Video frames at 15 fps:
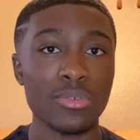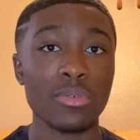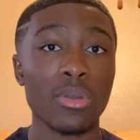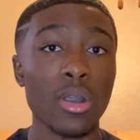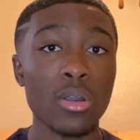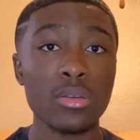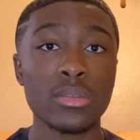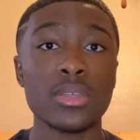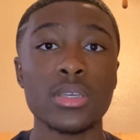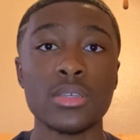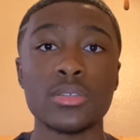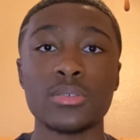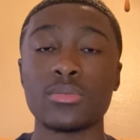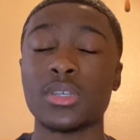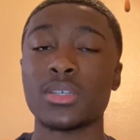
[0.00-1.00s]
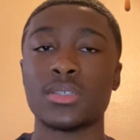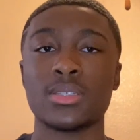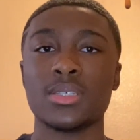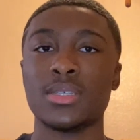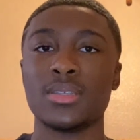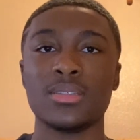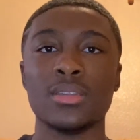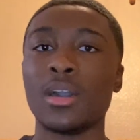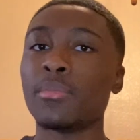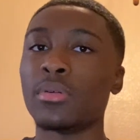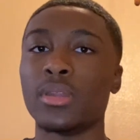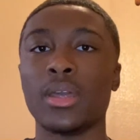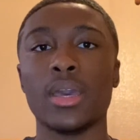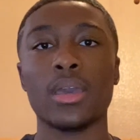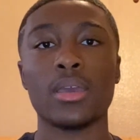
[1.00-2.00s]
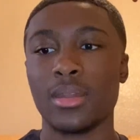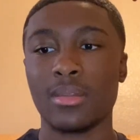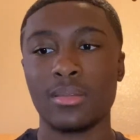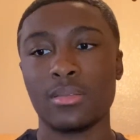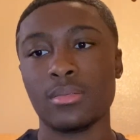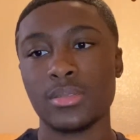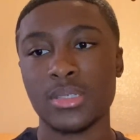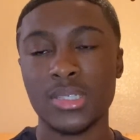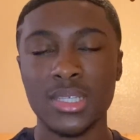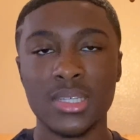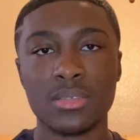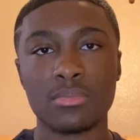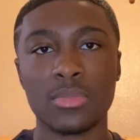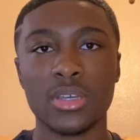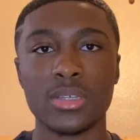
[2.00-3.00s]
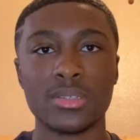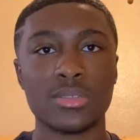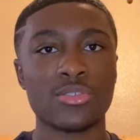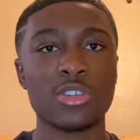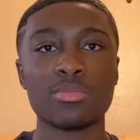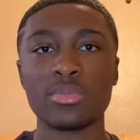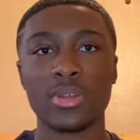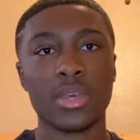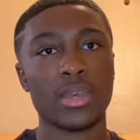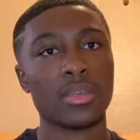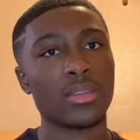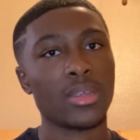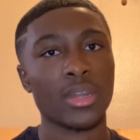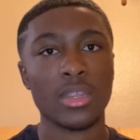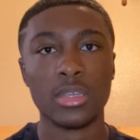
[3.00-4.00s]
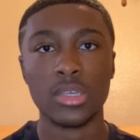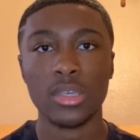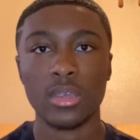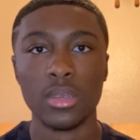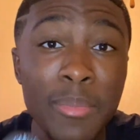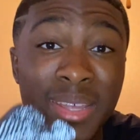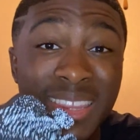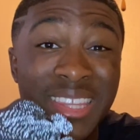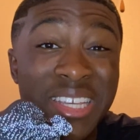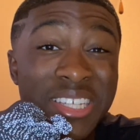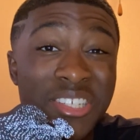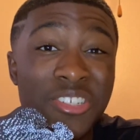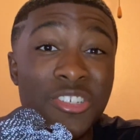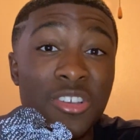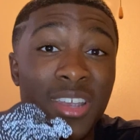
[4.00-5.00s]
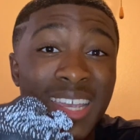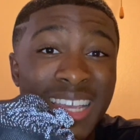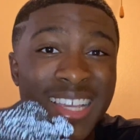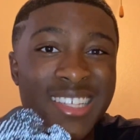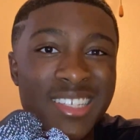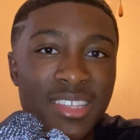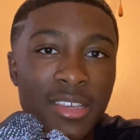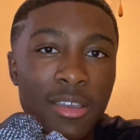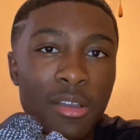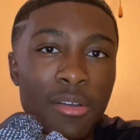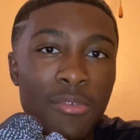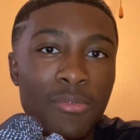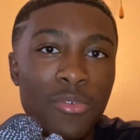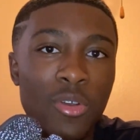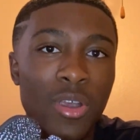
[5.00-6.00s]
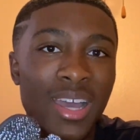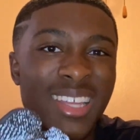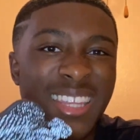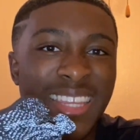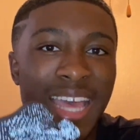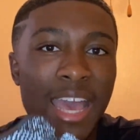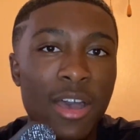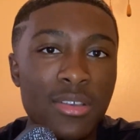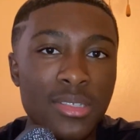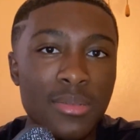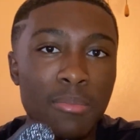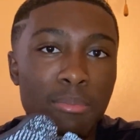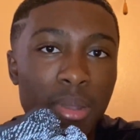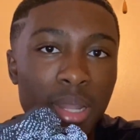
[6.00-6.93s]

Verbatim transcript: you hold these, you could see double that in six months, triple that in a year. But these shits are easily going for a thousand